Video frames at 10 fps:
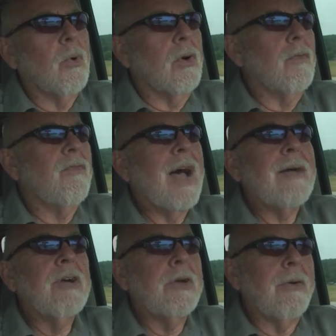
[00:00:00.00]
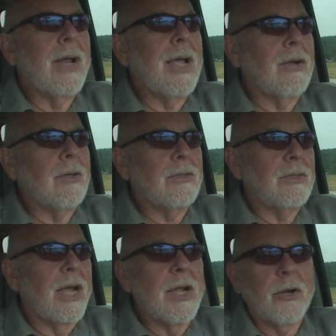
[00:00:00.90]
were 500
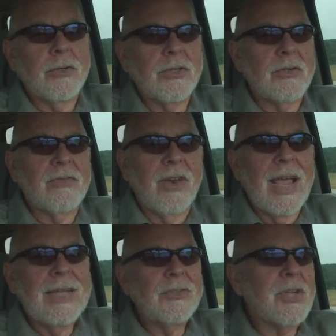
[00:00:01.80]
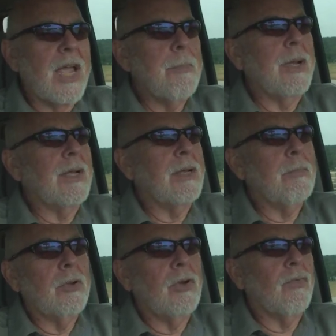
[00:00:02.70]
acres of landscaping
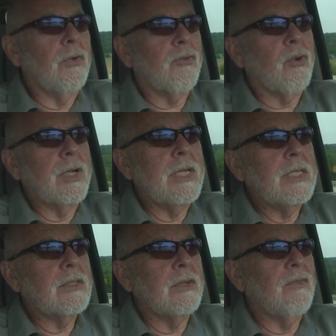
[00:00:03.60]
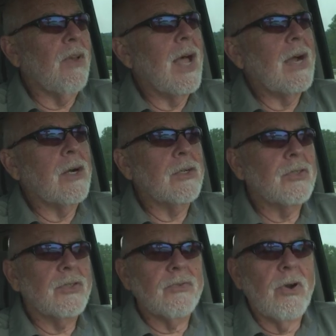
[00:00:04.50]
and beautiful trees and
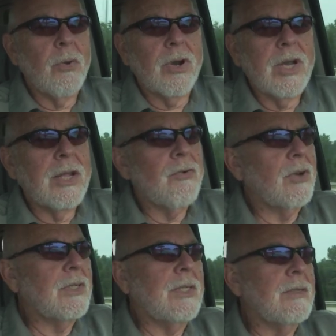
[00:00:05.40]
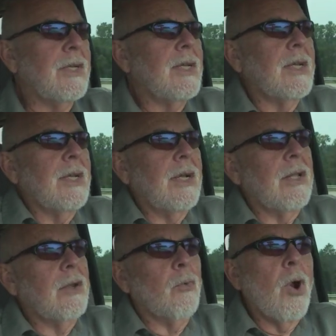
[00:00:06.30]
flowers and rhododendron
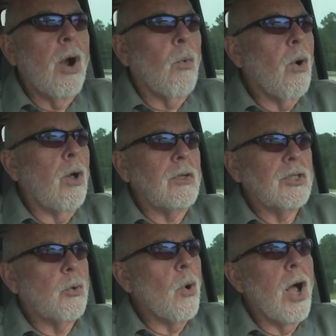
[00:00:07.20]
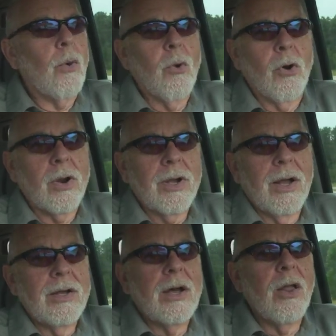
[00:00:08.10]
and the rock walls, the rock work
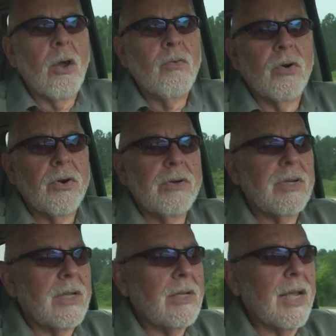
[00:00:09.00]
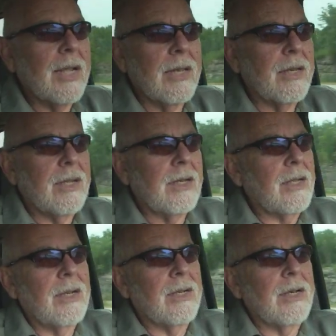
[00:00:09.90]
all over England
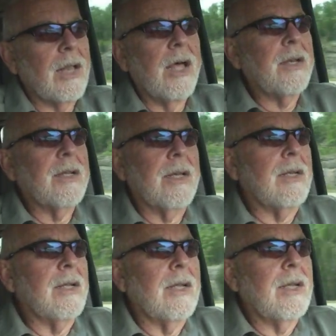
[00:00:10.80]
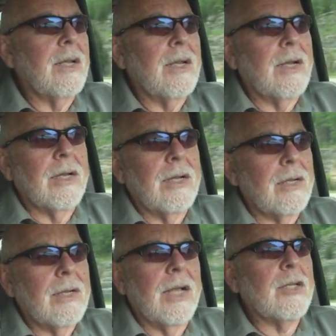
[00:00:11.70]
and in London
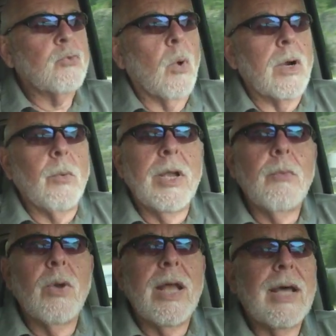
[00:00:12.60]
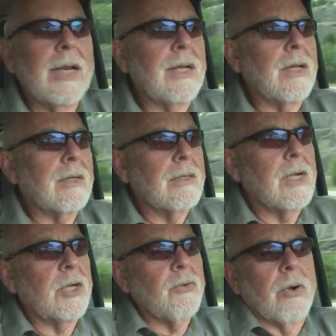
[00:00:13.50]
and elsewhere. We went out in the
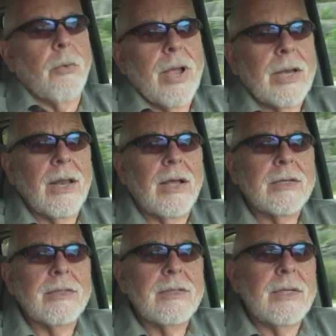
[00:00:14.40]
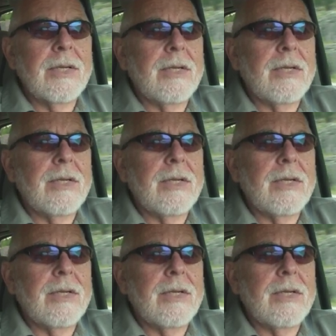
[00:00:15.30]
country around London.